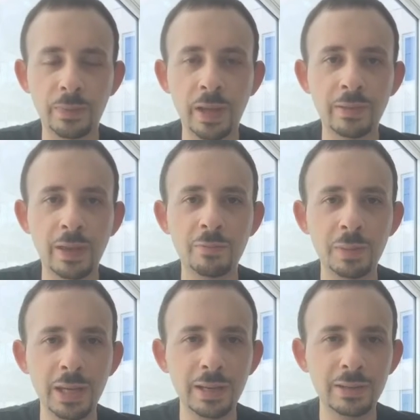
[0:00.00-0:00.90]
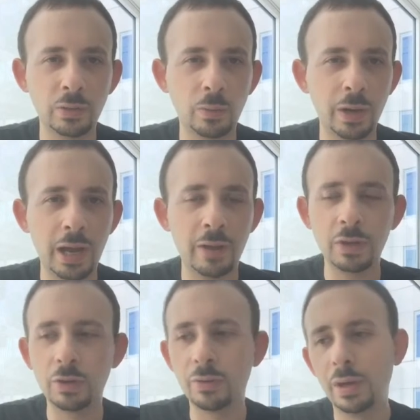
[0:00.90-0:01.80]
they've peaked or what have
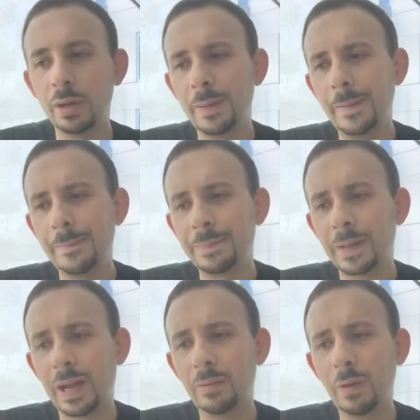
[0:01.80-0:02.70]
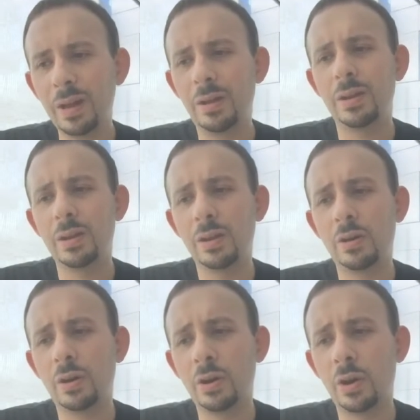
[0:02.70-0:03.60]
you. I read on an
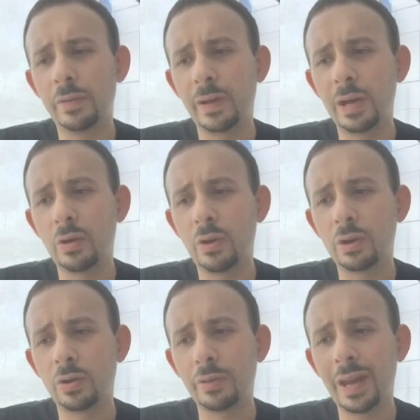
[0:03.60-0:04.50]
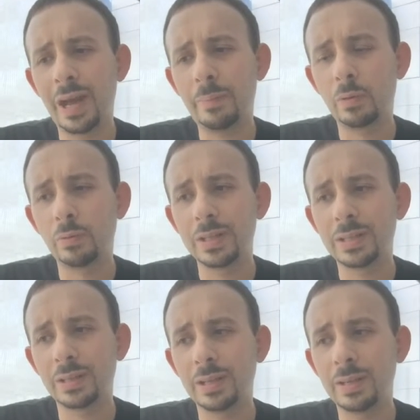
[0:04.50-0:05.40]
online article that Apple
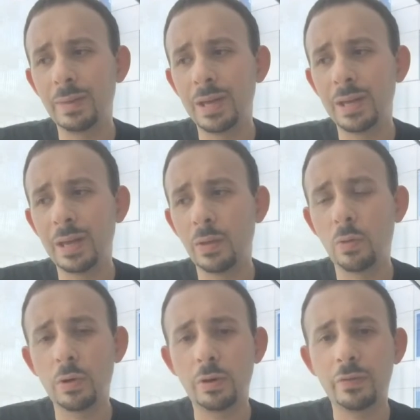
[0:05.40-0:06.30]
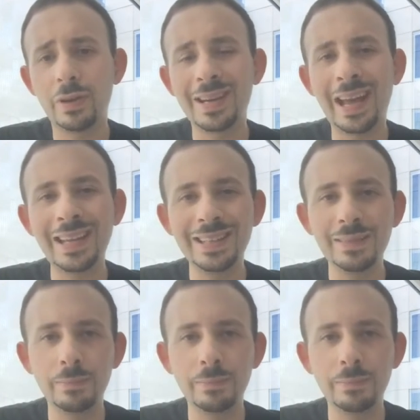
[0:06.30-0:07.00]
recently made a order for 90